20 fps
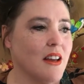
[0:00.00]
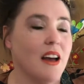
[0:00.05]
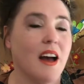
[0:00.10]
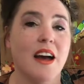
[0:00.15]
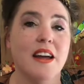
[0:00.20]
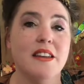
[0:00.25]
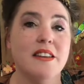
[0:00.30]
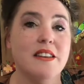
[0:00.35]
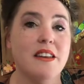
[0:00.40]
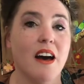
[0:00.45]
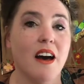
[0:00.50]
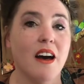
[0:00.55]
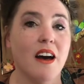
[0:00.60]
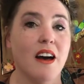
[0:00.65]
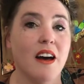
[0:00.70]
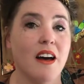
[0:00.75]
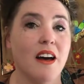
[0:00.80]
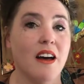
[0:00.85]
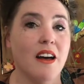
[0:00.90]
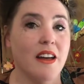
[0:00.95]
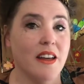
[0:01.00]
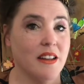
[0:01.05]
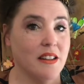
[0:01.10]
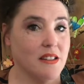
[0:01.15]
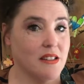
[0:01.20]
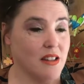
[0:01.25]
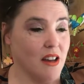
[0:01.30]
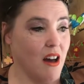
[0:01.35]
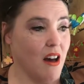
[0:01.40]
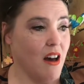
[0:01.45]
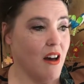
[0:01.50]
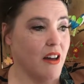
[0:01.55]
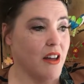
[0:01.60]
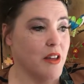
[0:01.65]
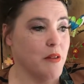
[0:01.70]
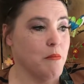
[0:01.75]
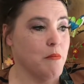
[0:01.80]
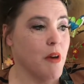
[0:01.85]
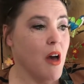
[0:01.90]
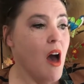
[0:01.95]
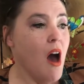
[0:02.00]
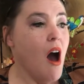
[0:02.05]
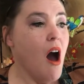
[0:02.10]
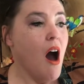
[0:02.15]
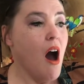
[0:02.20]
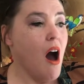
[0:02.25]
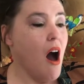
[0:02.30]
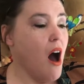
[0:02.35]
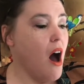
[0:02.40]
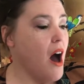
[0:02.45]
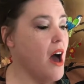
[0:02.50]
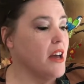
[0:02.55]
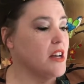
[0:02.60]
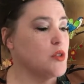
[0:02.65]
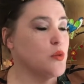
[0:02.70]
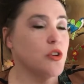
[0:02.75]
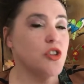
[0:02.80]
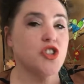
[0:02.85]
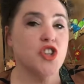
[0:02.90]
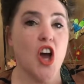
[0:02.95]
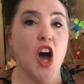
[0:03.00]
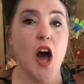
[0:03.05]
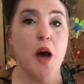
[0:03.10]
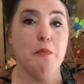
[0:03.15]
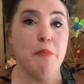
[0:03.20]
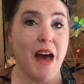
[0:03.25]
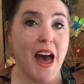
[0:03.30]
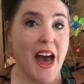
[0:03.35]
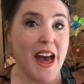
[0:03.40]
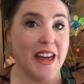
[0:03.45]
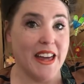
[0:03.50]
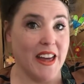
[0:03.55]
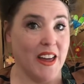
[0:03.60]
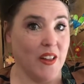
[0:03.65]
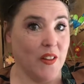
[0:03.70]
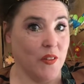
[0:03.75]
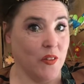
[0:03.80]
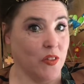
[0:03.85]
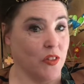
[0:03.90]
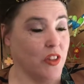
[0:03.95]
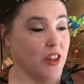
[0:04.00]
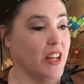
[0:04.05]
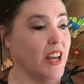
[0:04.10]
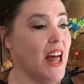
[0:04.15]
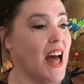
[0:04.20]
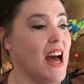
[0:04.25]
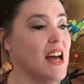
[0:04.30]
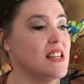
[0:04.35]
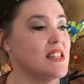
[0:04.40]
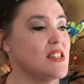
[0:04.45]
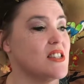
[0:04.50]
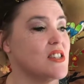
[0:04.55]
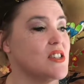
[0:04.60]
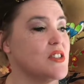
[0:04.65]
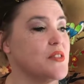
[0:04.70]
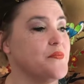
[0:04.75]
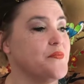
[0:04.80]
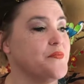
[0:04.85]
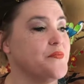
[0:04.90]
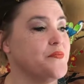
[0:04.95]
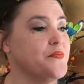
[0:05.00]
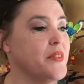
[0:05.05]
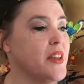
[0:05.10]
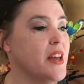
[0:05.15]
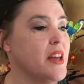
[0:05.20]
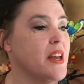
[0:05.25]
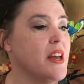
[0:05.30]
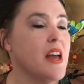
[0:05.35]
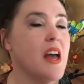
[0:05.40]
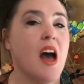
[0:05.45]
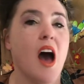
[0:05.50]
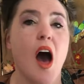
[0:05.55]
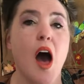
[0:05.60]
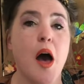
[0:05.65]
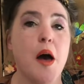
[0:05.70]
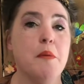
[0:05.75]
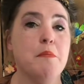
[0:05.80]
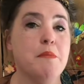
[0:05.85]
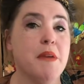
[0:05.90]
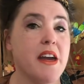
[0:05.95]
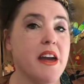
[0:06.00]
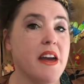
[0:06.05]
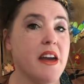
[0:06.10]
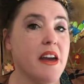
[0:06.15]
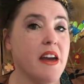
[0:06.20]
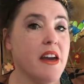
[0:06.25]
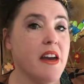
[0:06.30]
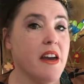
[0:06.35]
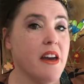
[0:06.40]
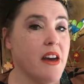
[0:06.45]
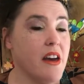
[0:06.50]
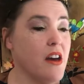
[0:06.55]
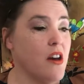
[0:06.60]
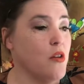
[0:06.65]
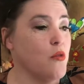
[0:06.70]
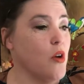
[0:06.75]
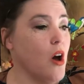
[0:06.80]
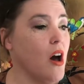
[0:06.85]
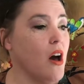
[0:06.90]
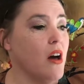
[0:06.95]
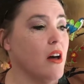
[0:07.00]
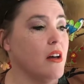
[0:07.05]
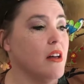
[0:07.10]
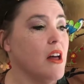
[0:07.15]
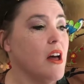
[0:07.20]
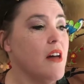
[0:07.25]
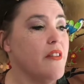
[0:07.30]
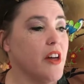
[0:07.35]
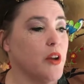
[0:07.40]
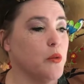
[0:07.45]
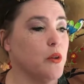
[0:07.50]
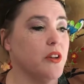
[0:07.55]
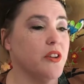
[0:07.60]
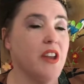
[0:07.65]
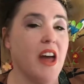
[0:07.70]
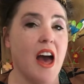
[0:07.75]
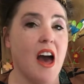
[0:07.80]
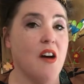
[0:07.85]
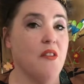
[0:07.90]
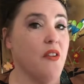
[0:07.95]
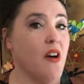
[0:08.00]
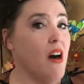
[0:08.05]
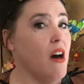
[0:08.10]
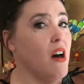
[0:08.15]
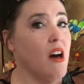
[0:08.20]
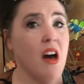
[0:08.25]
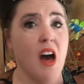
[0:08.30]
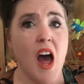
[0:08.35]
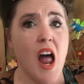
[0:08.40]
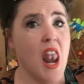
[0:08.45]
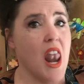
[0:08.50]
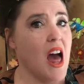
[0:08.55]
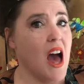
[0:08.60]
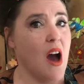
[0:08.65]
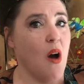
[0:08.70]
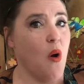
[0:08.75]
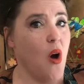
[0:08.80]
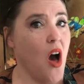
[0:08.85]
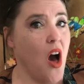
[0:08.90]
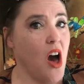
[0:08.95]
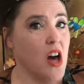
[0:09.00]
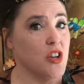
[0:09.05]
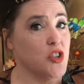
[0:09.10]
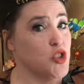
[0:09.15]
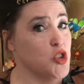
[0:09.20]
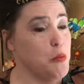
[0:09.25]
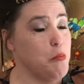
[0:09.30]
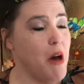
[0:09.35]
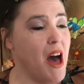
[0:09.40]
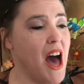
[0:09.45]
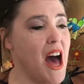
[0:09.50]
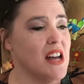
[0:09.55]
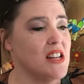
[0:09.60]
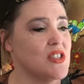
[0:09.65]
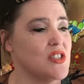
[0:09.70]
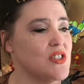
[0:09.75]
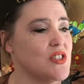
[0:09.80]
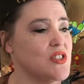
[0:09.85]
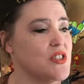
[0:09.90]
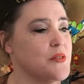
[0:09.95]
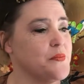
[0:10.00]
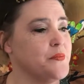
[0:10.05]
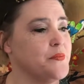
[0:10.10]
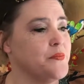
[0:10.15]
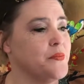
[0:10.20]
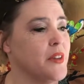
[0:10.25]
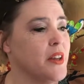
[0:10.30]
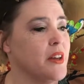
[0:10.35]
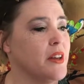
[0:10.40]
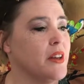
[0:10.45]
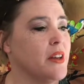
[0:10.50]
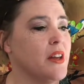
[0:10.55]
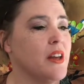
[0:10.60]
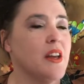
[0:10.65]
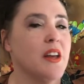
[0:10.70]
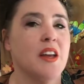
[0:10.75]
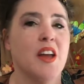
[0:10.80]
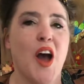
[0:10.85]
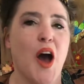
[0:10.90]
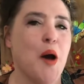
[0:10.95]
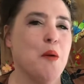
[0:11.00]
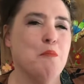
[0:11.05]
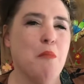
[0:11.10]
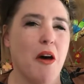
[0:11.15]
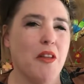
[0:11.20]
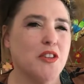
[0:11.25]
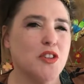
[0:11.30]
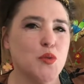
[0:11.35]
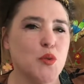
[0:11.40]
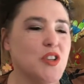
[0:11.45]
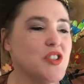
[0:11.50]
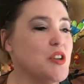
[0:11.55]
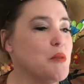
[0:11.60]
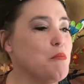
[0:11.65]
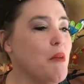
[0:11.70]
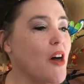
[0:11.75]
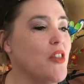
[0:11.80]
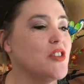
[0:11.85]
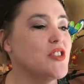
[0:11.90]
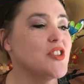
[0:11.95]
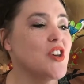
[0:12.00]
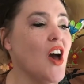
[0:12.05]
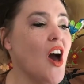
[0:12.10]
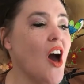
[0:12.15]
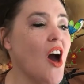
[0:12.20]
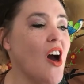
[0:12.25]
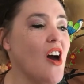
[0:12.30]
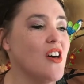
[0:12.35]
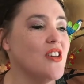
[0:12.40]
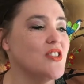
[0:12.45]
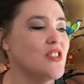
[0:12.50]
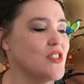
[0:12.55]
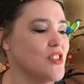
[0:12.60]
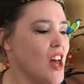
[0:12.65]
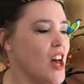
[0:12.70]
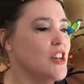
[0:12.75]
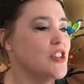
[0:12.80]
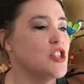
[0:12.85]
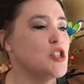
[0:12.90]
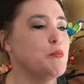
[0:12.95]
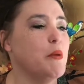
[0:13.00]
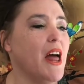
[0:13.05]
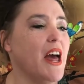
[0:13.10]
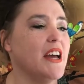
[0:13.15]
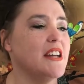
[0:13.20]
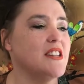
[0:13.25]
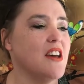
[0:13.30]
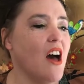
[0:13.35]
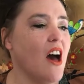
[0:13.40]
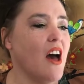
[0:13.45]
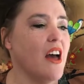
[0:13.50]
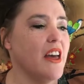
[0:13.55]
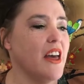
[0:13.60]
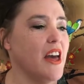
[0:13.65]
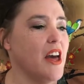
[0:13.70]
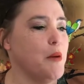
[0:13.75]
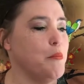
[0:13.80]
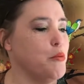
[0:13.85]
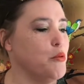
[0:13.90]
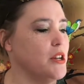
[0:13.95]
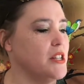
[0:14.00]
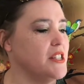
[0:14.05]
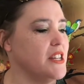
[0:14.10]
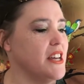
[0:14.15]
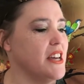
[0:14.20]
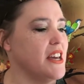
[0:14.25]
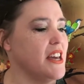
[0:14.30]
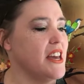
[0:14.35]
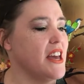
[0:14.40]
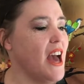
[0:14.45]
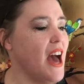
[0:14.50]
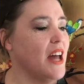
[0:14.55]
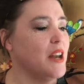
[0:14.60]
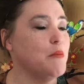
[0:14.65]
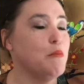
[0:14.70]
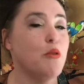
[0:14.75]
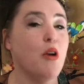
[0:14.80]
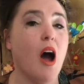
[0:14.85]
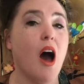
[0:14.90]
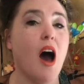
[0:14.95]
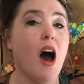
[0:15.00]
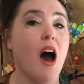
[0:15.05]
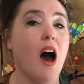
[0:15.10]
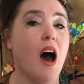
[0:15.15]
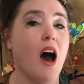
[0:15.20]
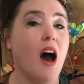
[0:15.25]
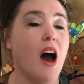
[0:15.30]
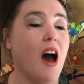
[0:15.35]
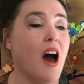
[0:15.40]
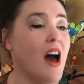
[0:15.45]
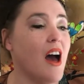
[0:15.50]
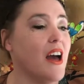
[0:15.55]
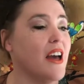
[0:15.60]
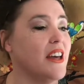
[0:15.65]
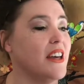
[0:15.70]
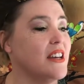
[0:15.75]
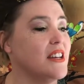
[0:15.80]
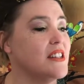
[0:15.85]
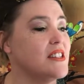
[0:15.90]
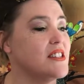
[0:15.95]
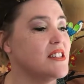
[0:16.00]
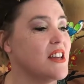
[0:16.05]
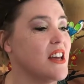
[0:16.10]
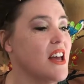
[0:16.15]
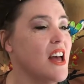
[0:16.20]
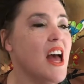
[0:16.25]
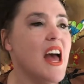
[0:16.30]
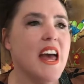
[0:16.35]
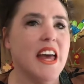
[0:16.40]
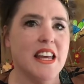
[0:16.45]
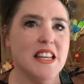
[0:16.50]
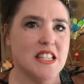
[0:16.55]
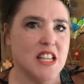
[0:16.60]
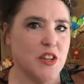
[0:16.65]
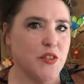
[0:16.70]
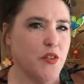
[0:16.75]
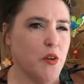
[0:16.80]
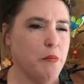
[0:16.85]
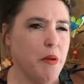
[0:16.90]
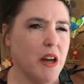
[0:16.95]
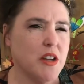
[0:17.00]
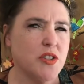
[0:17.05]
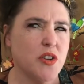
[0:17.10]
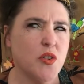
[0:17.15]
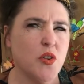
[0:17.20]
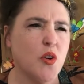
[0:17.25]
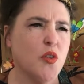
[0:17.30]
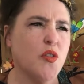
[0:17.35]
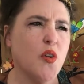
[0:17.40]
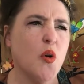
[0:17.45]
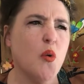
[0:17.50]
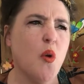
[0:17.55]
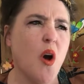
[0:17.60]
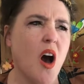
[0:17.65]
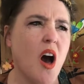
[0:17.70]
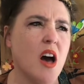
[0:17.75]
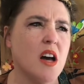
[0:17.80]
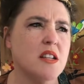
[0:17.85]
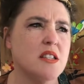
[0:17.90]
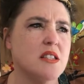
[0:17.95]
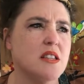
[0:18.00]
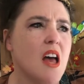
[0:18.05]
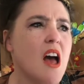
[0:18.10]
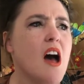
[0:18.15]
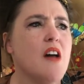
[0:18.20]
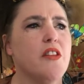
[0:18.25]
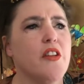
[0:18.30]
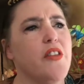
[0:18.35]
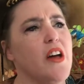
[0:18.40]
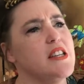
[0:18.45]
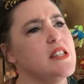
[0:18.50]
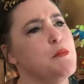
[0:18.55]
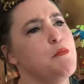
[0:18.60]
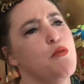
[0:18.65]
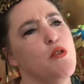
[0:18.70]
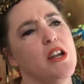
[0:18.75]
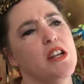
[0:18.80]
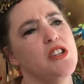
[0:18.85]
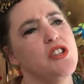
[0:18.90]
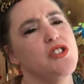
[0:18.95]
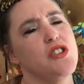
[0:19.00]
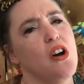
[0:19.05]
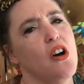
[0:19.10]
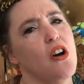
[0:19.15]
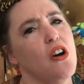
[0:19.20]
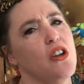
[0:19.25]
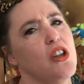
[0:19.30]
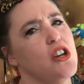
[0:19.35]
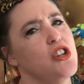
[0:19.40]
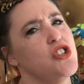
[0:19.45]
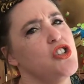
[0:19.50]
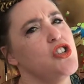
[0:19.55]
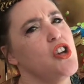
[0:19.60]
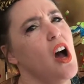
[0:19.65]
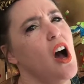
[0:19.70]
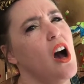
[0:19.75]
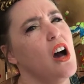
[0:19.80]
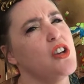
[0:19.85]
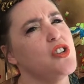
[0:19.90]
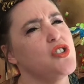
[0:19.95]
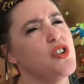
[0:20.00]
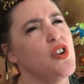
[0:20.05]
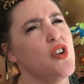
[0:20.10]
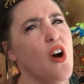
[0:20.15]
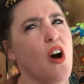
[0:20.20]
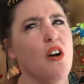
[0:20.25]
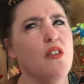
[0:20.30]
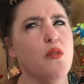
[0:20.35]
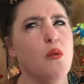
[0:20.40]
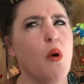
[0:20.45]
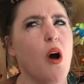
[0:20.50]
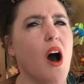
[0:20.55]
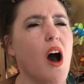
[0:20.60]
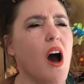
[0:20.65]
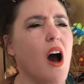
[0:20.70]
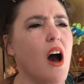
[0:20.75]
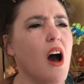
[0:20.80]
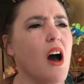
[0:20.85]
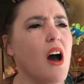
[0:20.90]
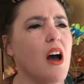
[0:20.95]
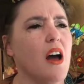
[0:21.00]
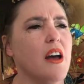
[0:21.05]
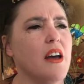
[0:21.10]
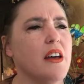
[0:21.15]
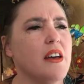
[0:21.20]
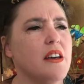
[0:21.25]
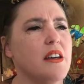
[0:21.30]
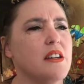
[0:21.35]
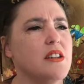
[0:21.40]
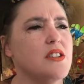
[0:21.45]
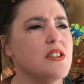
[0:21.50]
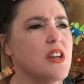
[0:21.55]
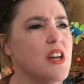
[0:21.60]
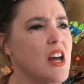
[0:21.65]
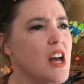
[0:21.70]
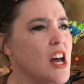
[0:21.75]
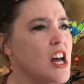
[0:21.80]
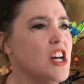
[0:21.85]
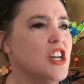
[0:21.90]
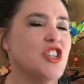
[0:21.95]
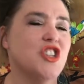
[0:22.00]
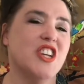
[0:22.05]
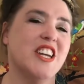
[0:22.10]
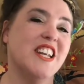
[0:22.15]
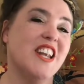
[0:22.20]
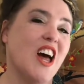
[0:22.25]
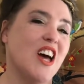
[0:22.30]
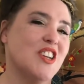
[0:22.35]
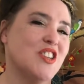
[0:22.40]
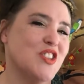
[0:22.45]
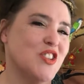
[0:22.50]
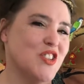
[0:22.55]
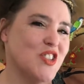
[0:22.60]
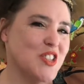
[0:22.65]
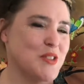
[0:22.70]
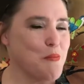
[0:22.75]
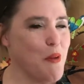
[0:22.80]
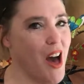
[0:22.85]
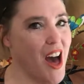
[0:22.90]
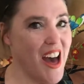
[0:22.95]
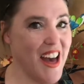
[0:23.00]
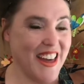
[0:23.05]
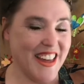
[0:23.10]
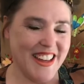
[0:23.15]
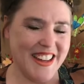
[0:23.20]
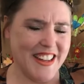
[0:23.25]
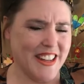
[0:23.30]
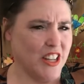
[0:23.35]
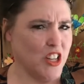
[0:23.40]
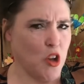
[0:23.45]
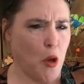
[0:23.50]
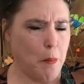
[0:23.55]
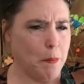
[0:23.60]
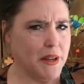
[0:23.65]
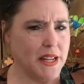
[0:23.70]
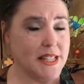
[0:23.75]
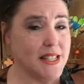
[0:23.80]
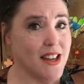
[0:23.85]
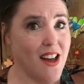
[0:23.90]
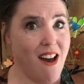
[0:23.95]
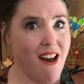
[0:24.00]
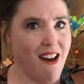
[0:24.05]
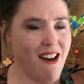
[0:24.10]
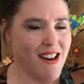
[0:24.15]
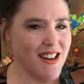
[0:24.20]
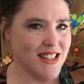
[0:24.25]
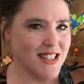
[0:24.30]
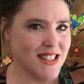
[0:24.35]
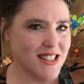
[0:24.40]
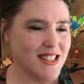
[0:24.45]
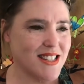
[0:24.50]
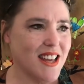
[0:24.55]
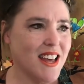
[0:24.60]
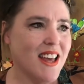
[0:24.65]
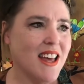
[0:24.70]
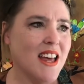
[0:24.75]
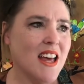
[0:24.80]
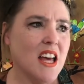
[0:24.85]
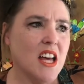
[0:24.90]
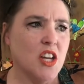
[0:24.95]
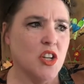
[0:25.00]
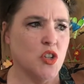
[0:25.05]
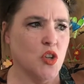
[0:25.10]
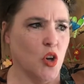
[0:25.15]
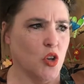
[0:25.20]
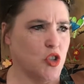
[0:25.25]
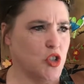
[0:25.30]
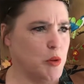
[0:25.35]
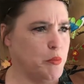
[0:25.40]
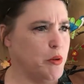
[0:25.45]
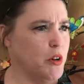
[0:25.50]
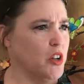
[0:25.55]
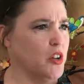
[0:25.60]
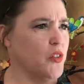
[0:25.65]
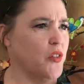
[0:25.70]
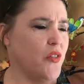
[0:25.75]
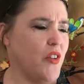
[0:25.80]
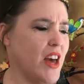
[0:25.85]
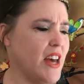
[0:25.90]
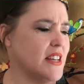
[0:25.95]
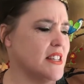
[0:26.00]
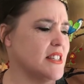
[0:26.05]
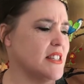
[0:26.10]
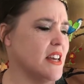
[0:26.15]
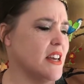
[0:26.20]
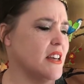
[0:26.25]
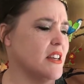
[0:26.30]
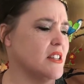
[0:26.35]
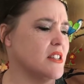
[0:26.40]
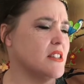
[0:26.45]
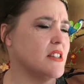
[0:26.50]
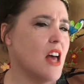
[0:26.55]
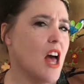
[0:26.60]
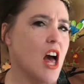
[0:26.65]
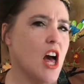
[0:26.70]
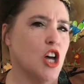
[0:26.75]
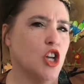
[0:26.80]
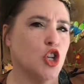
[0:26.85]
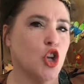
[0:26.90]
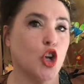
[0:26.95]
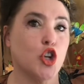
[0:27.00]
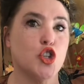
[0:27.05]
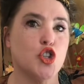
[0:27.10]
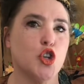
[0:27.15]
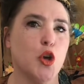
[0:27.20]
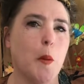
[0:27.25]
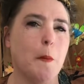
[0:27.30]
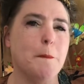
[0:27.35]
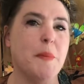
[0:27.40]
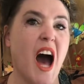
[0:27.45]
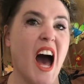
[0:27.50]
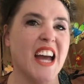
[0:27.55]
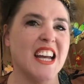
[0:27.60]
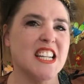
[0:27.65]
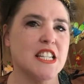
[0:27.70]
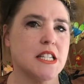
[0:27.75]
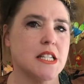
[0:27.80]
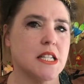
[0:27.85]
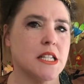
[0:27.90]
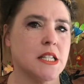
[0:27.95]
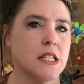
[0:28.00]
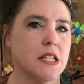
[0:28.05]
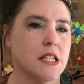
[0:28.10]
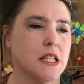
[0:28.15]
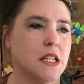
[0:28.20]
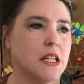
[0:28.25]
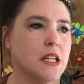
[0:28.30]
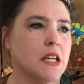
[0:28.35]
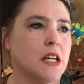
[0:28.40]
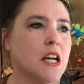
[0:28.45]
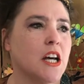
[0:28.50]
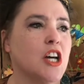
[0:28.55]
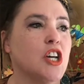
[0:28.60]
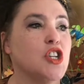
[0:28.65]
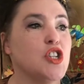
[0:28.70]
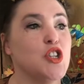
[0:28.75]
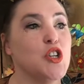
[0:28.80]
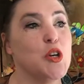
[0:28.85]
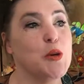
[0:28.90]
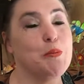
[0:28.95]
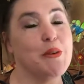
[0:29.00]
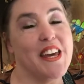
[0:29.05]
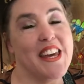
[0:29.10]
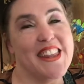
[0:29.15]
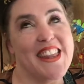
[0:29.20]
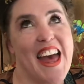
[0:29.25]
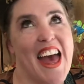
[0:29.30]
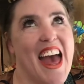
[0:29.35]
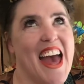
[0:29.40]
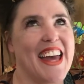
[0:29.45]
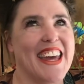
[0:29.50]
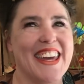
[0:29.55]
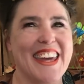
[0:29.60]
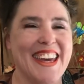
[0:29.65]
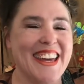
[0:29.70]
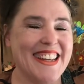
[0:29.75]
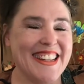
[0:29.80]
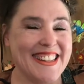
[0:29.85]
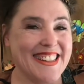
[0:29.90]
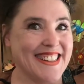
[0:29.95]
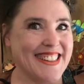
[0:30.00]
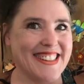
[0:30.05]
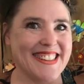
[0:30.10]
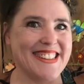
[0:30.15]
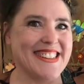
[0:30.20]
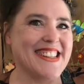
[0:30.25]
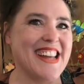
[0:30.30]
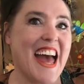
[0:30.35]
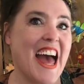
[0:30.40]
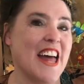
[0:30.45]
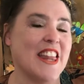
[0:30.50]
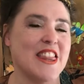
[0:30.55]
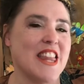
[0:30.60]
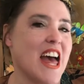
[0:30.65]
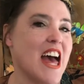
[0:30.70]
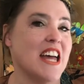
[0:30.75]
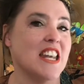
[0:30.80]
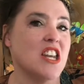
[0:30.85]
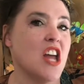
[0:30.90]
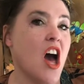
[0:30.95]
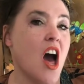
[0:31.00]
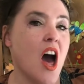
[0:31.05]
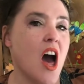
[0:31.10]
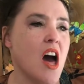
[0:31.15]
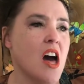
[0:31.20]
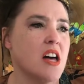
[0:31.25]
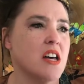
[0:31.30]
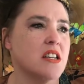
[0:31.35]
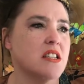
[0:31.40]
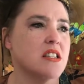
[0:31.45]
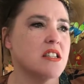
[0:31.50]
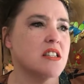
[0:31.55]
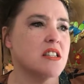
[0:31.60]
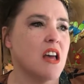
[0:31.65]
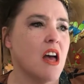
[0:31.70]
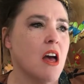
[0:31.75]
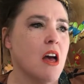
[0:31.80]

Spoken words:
At night time, her eyes watch her back in the glass, a mirror that will never allow her to pass. A mother's wish, a mother's curse, displayed her here pretty and bright. Is it for better or for worse that there's a prince on a charger of white? She learnt to smile and not be terse, not to pull faces, not to bite, to be their kitten and their nurse.